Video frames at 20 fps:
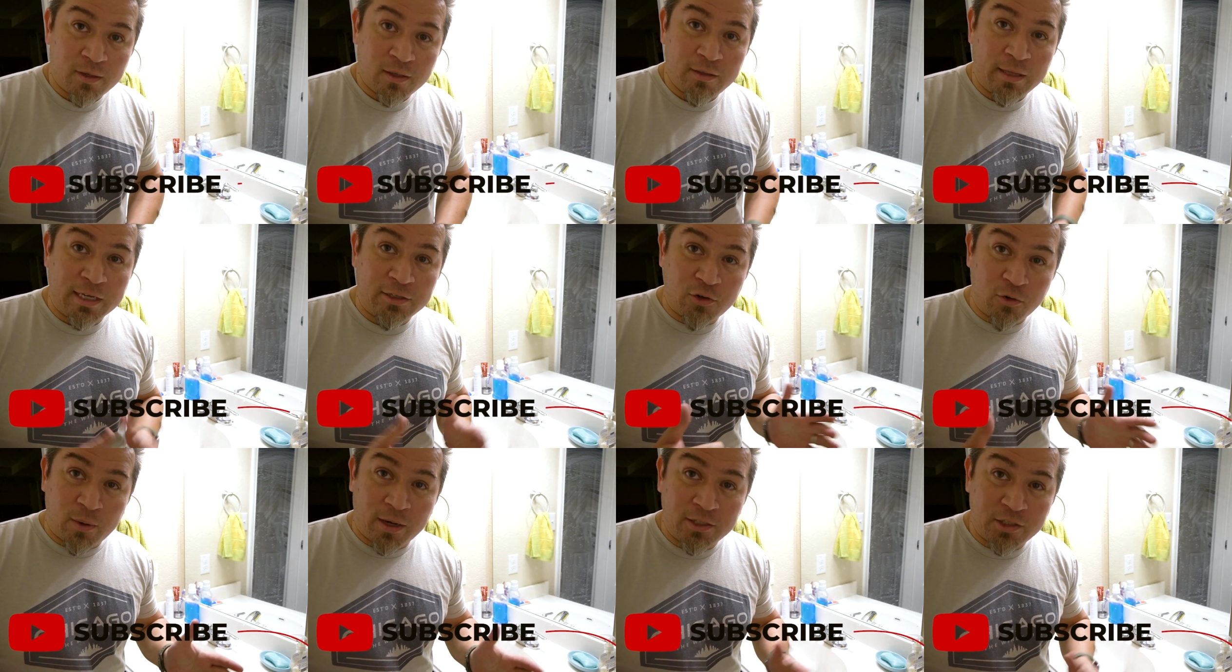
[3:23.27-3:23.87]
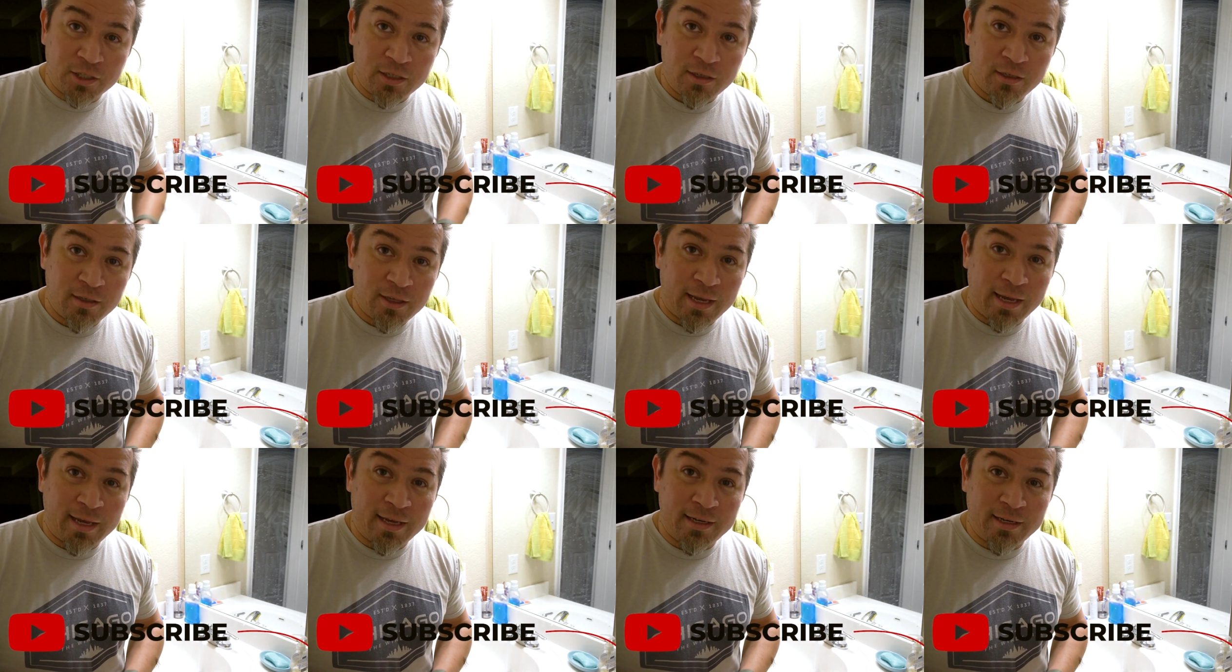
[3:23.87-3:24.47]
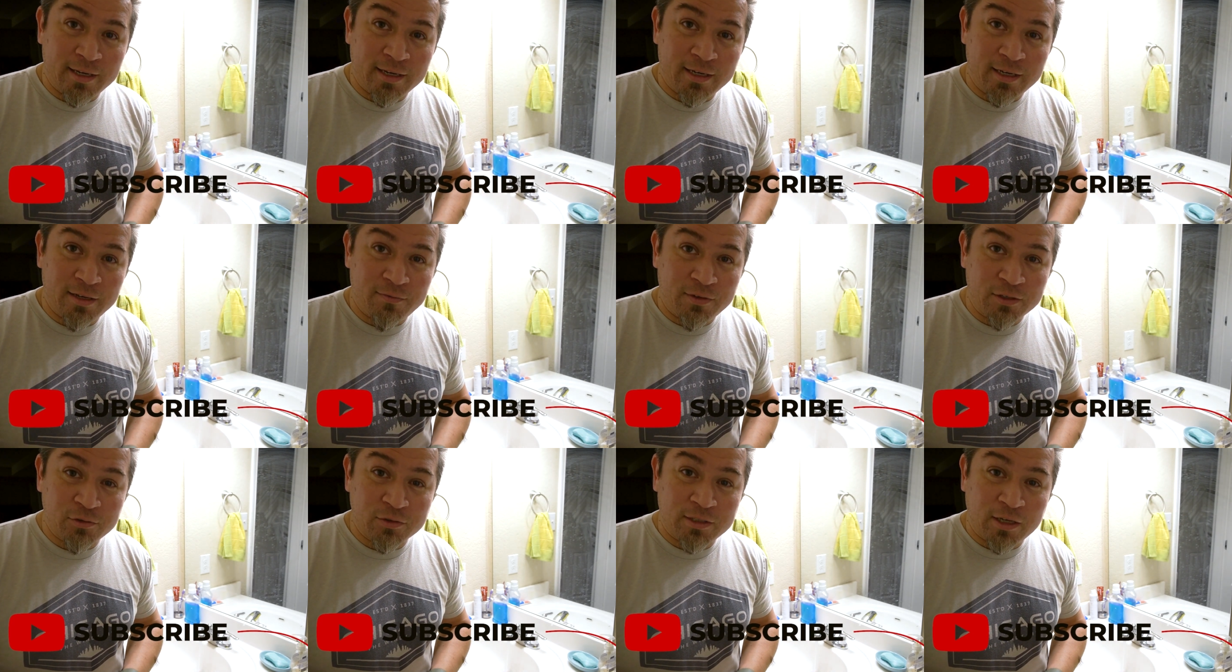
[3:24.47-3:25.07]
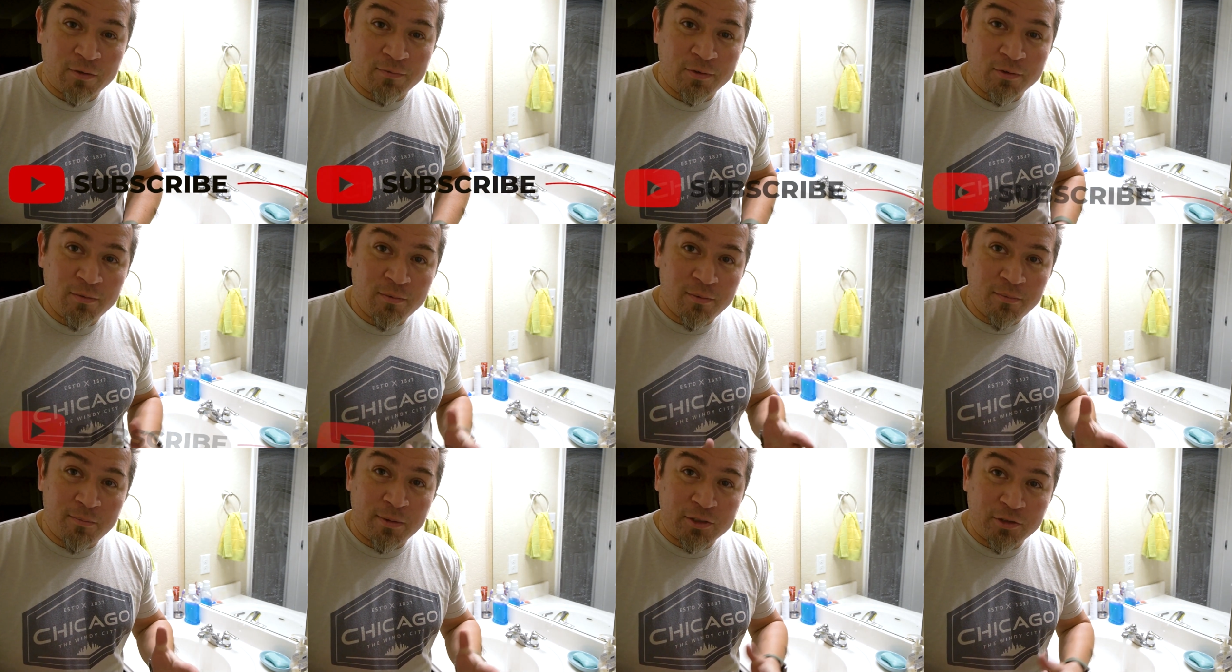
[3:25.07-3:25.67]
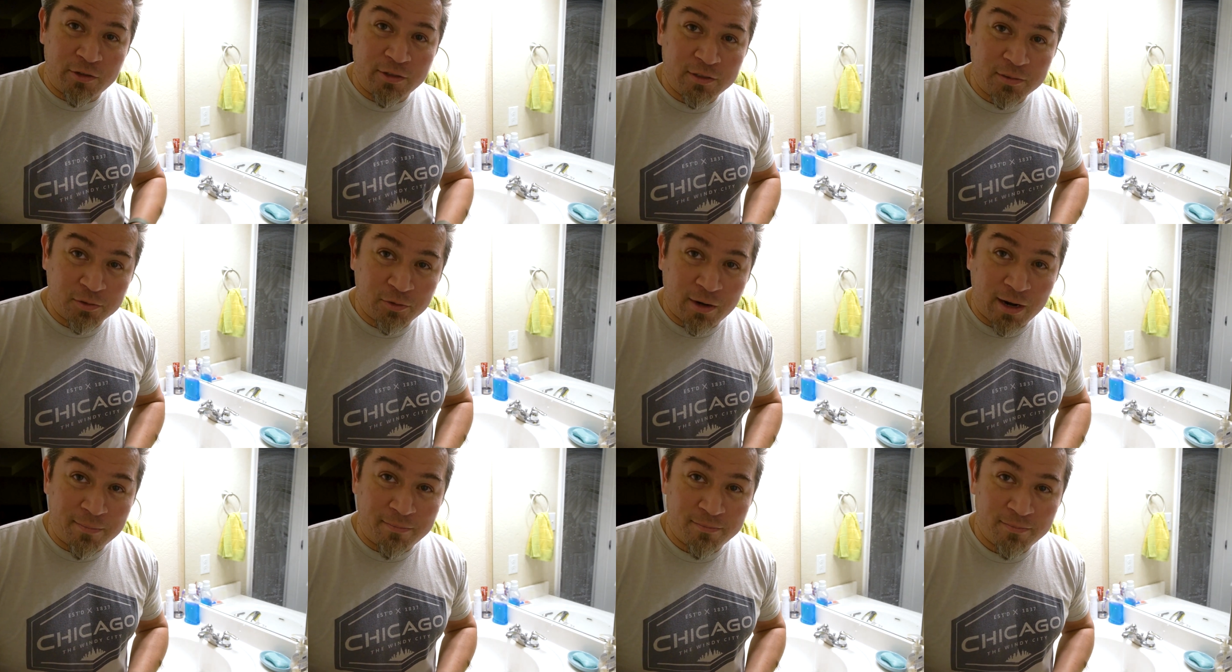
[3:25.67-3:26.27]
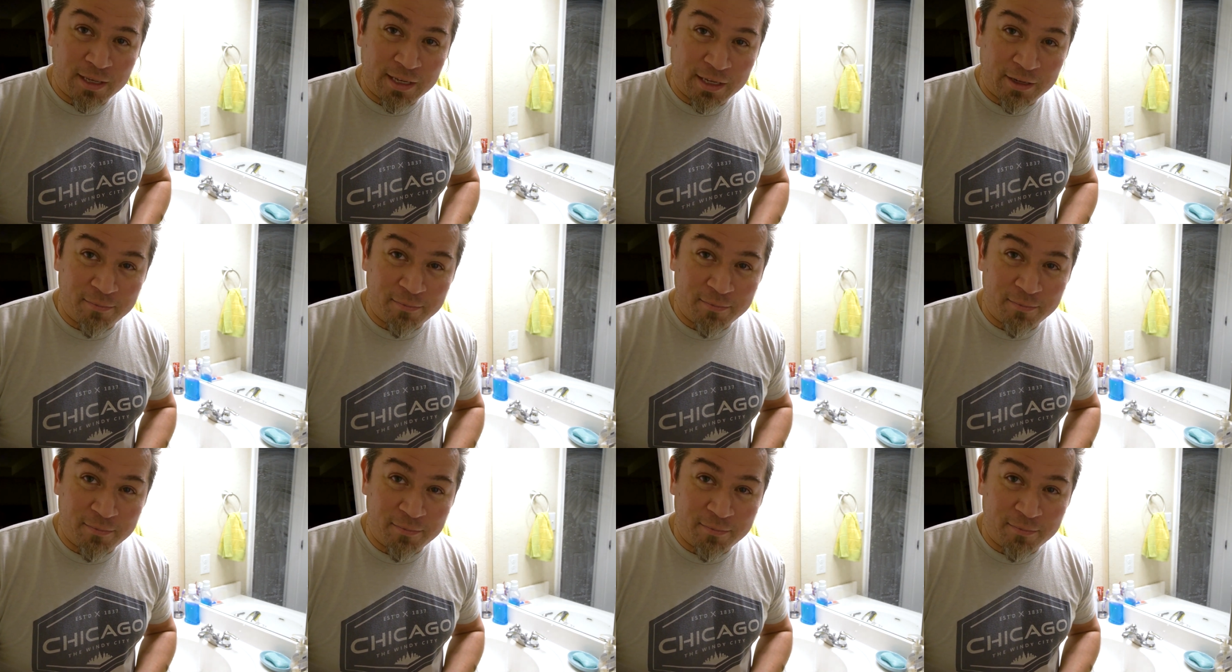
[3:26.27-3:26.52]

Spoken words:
Thanks for watching. And if this was helpful, make sure you subscribe. Thank